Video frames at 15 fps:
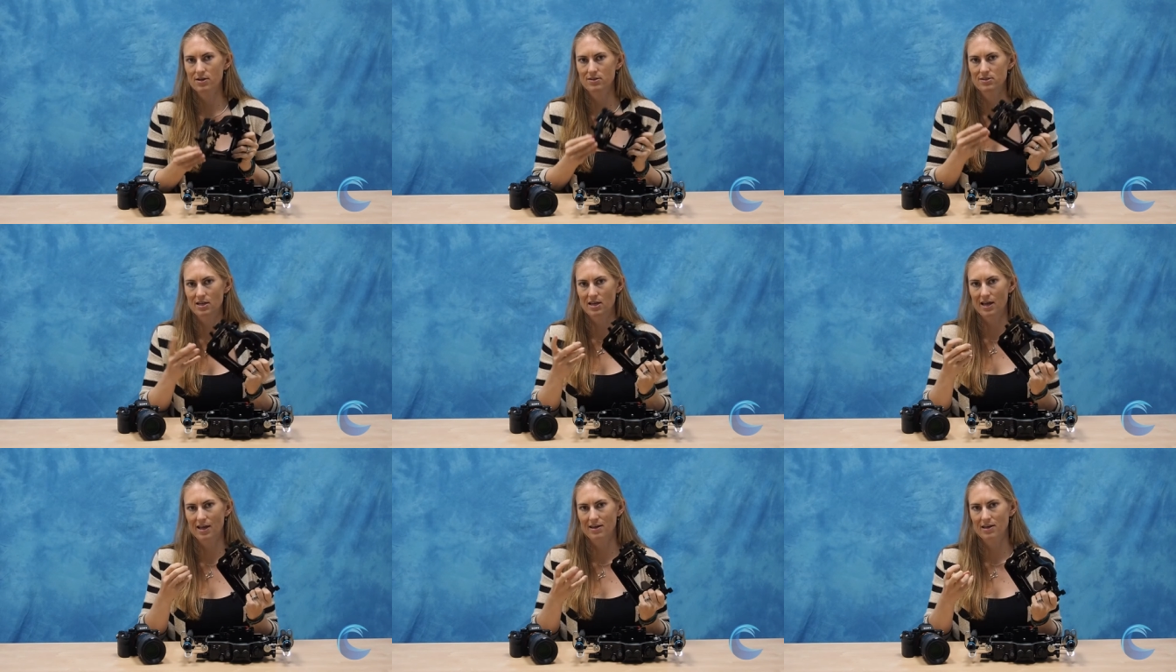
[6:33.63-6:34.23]
because
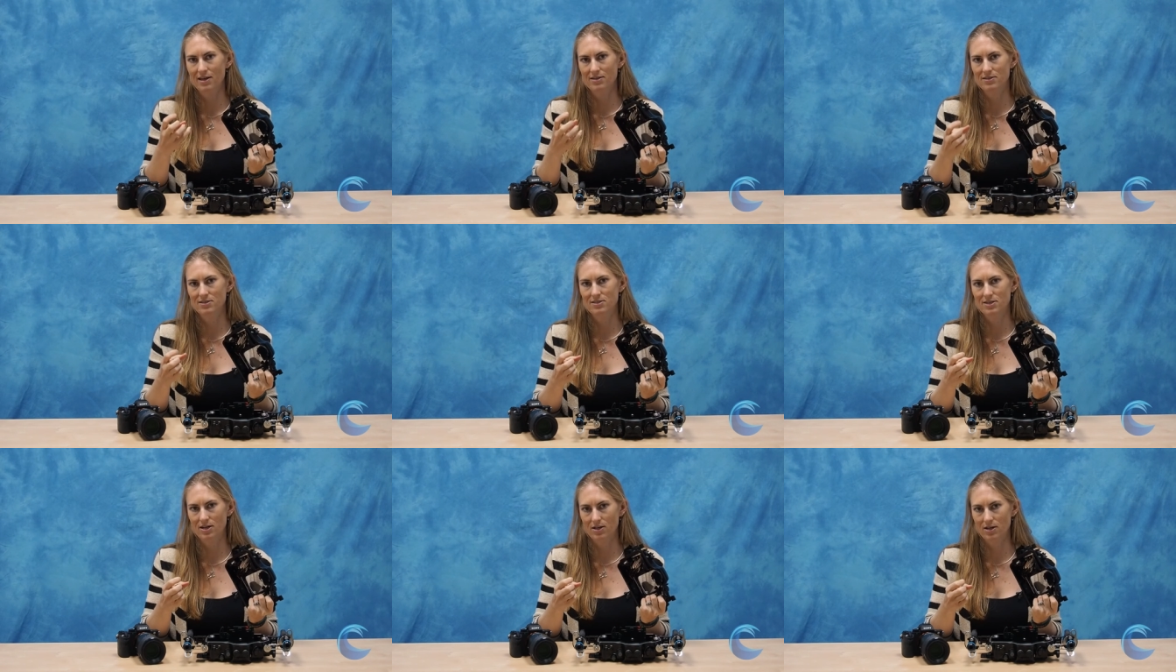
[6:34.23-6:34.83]
they can get
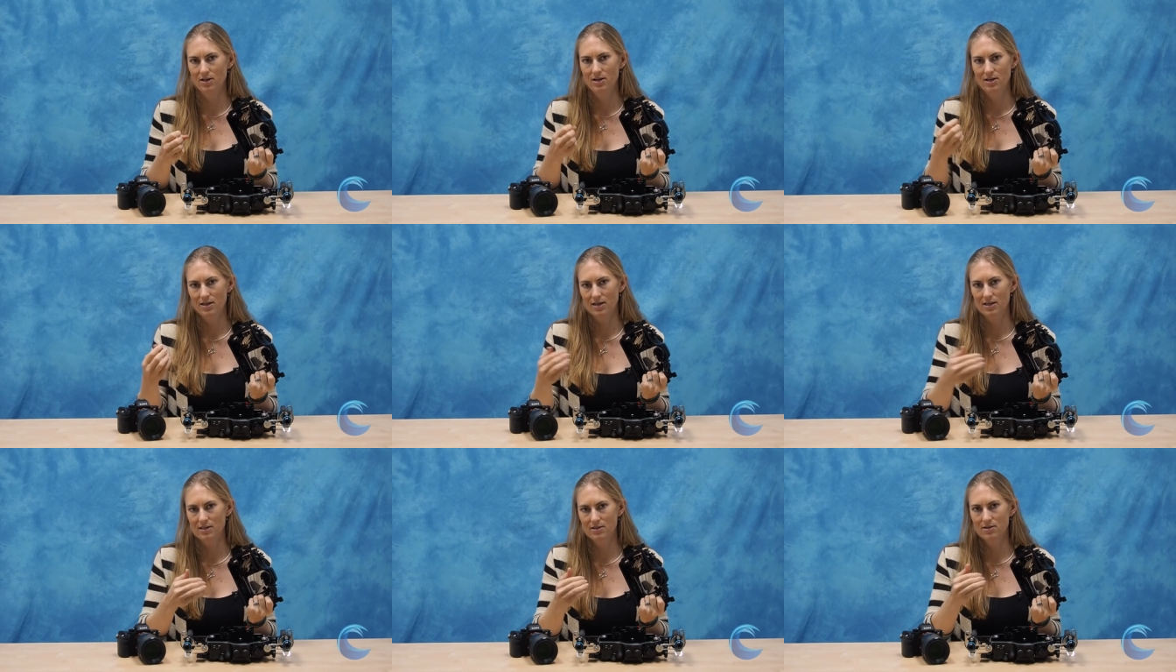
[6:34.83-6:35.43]
stuck
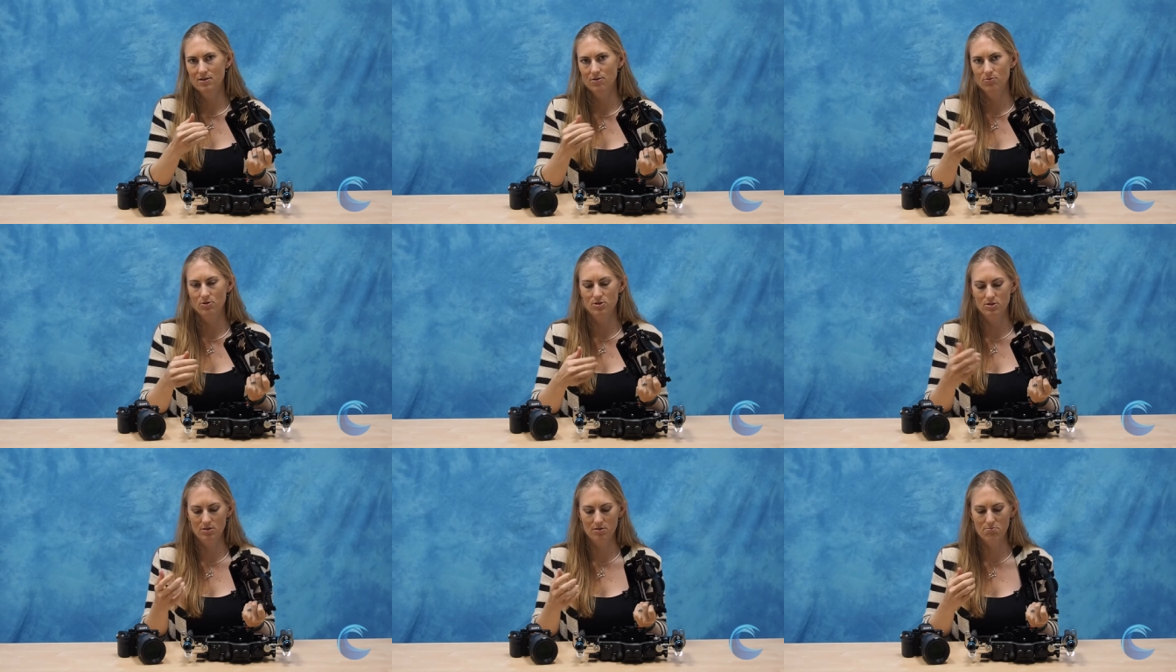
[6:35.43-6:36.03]
in,
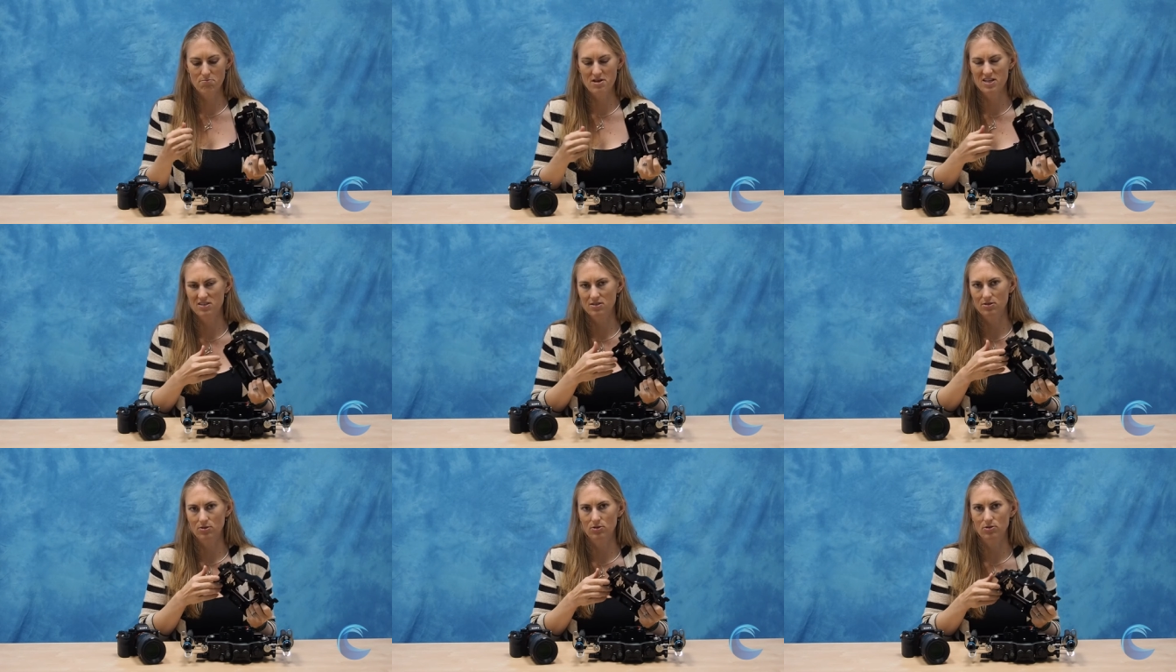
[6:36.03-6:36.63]
which
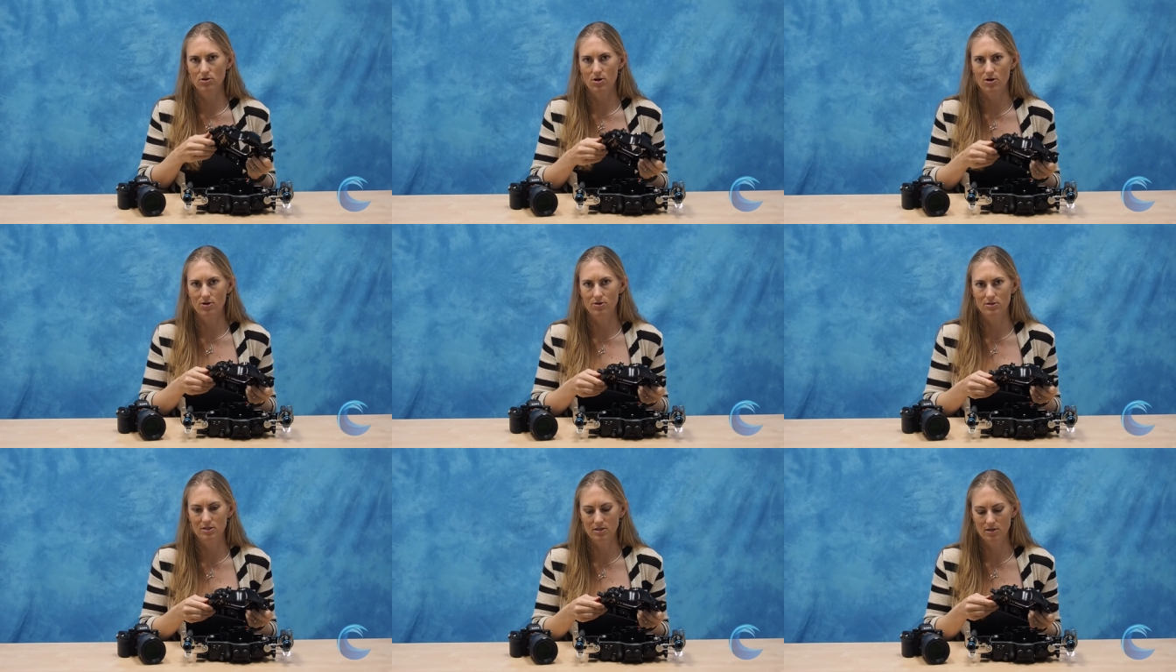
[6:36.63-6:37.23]
makes it a little
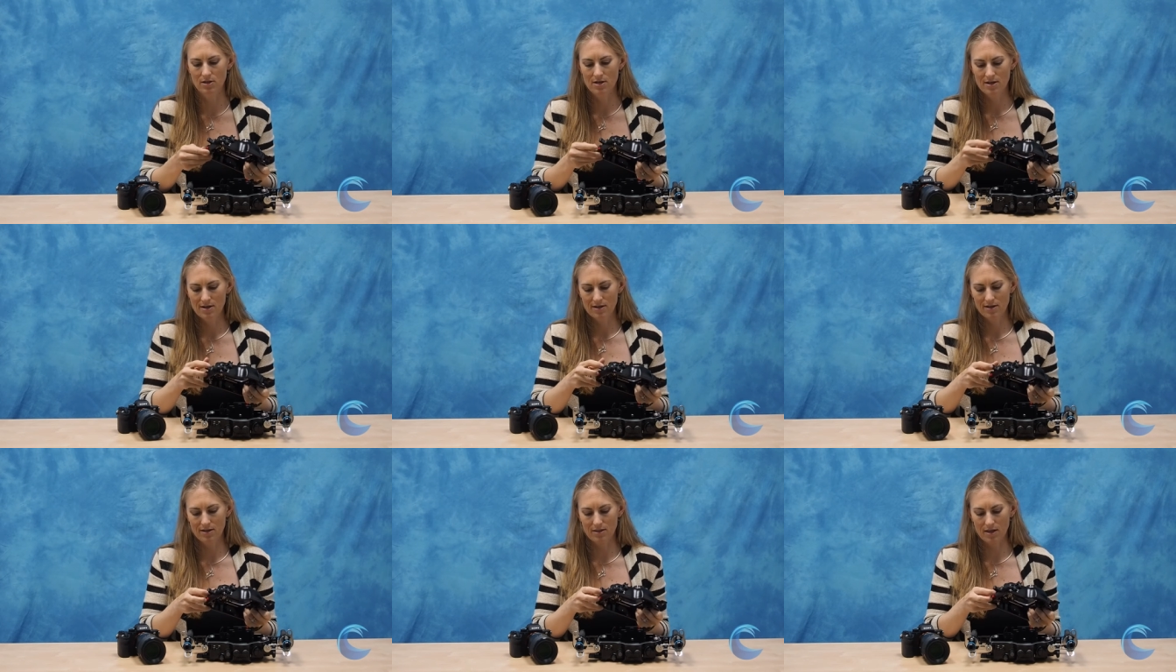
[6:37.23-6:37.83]
hard to
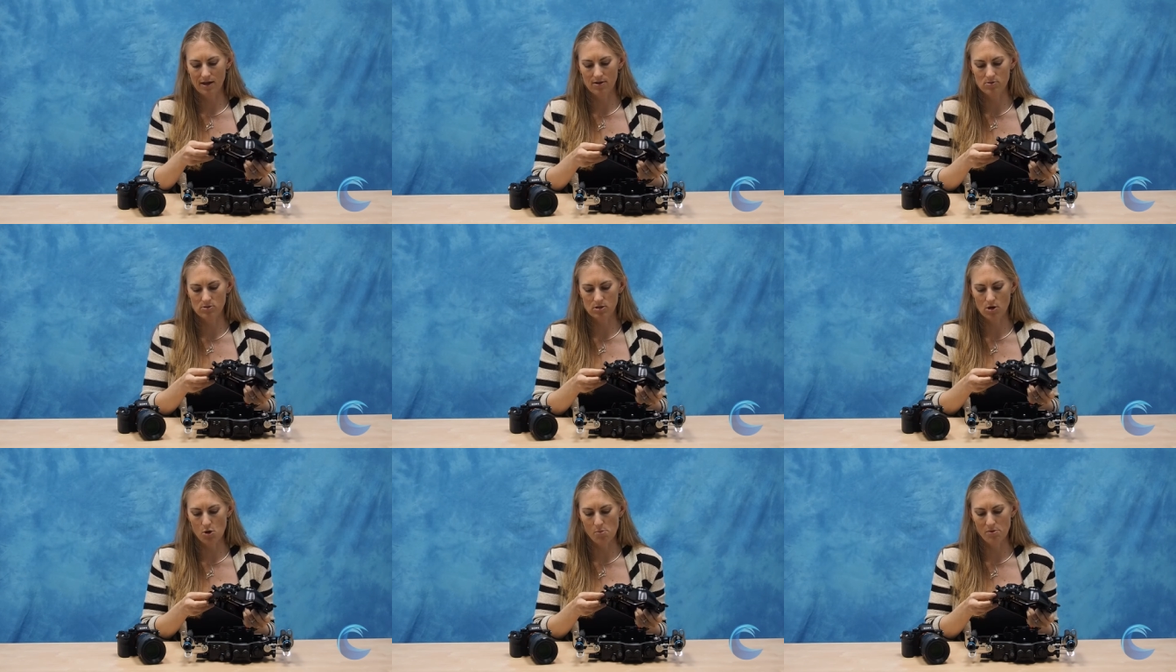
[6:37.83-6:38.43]
get the
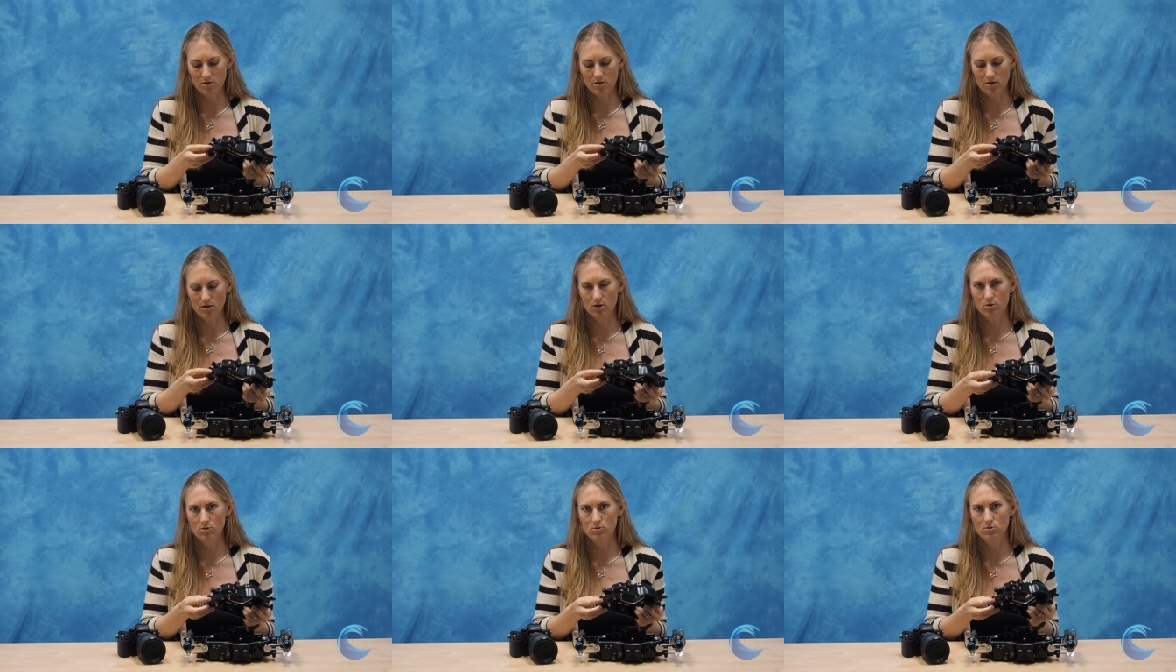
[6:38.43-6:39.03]
housing opened and
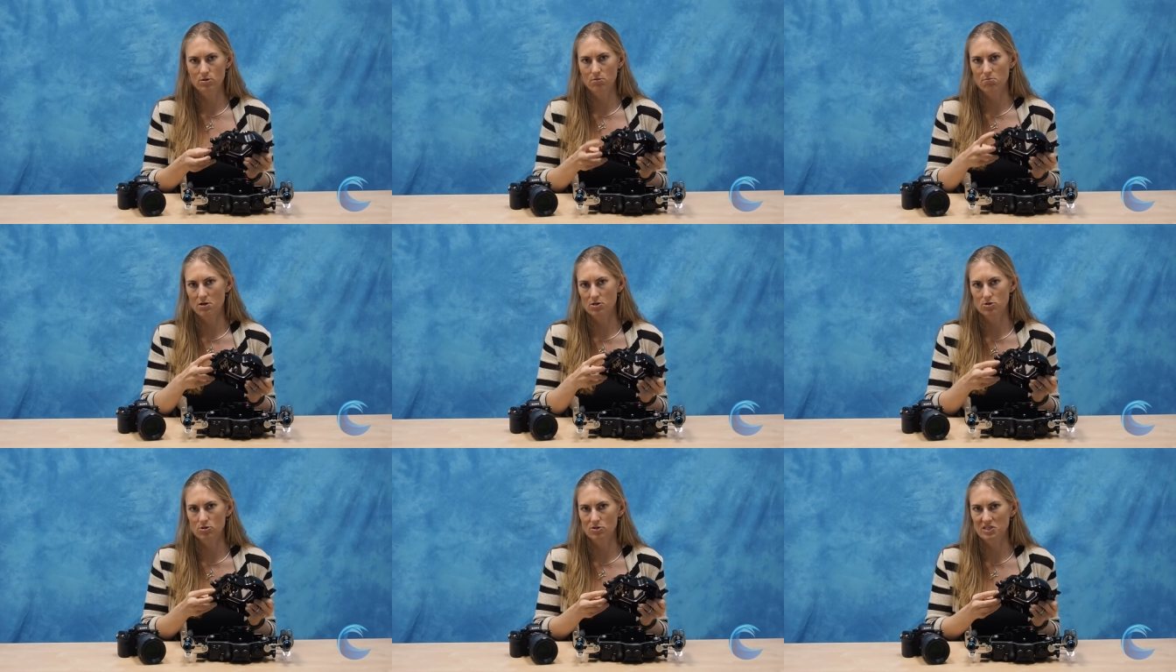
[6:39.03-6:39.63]
closed and
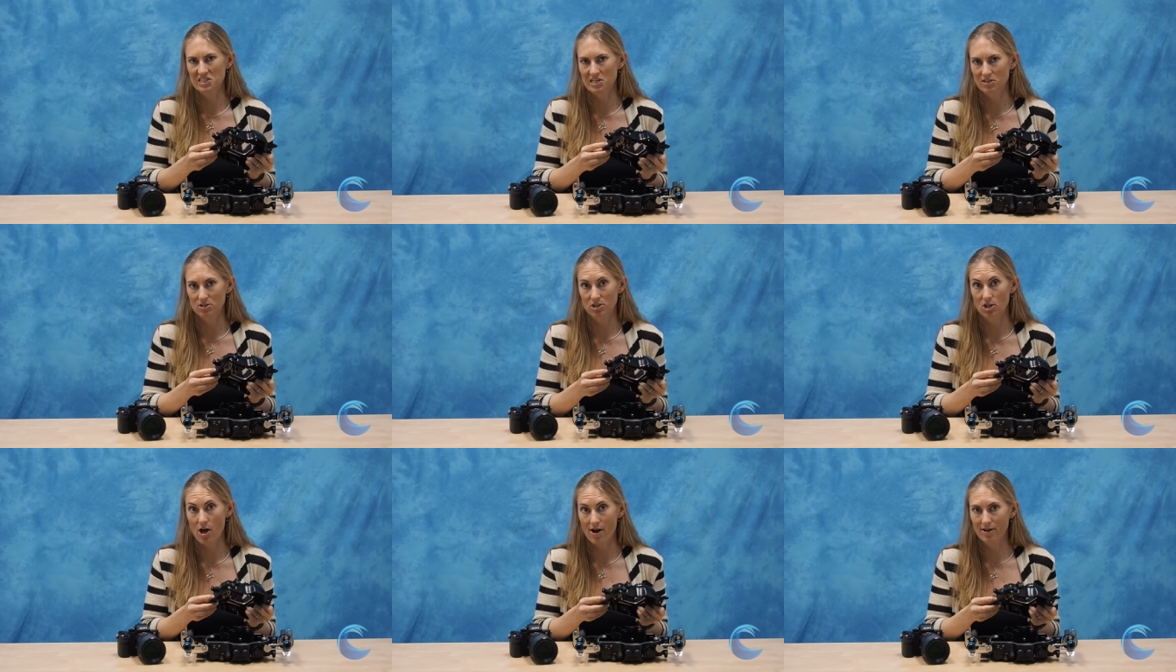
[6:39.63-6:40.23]
make sure it stays
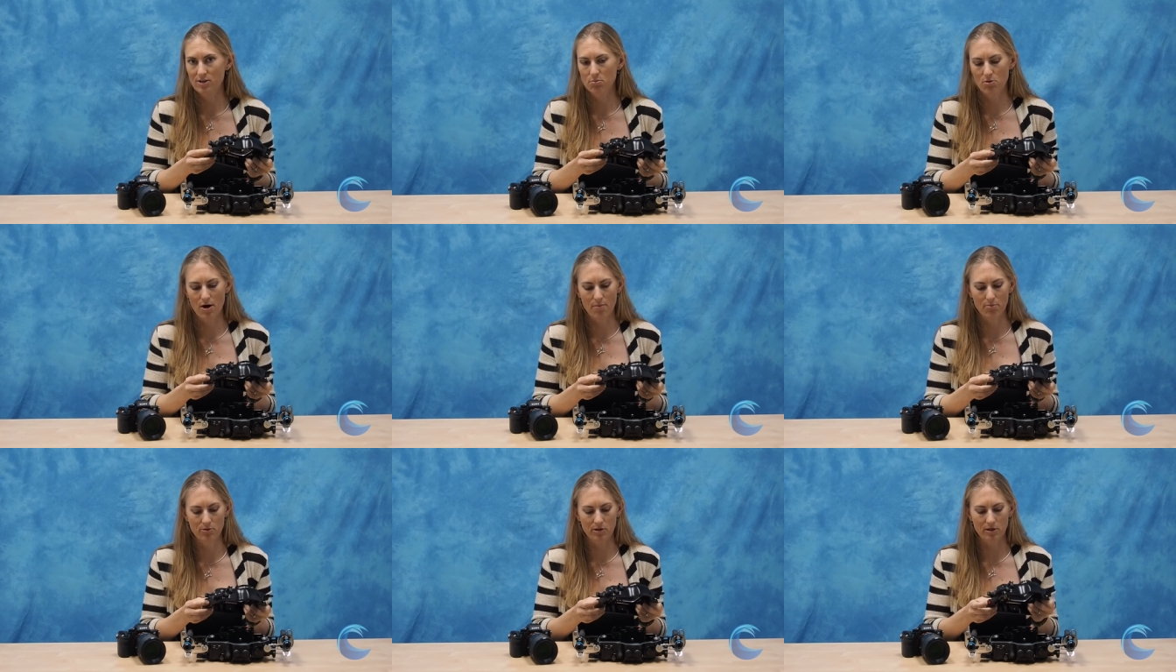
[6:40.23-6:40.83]
locked
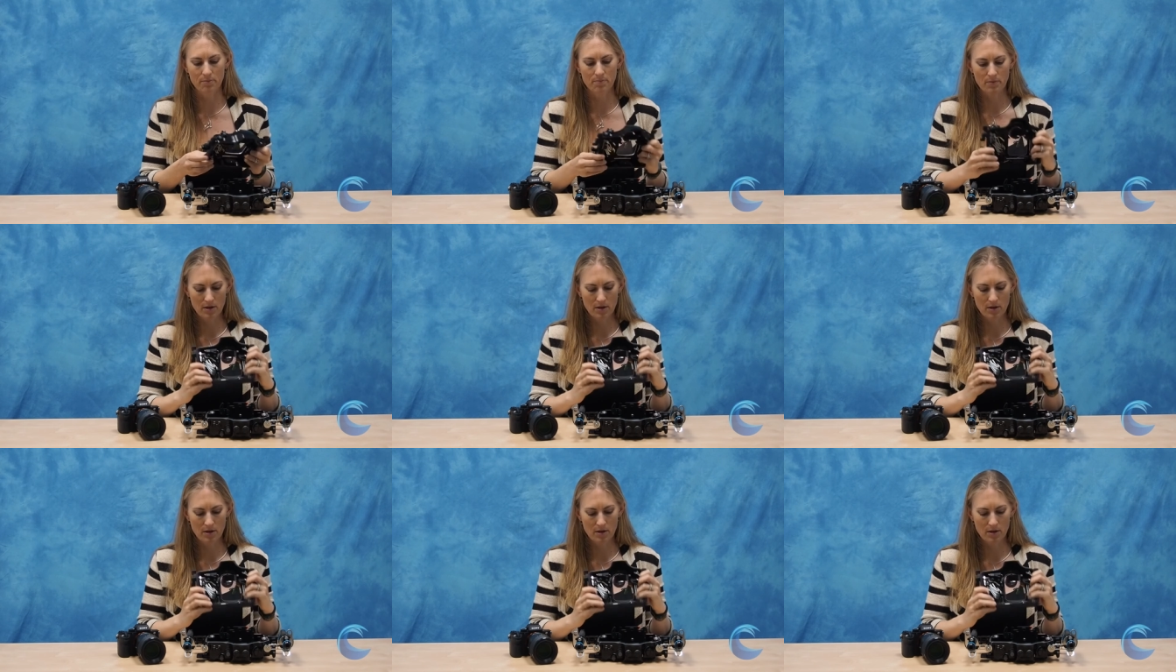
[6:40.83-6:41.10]
properly.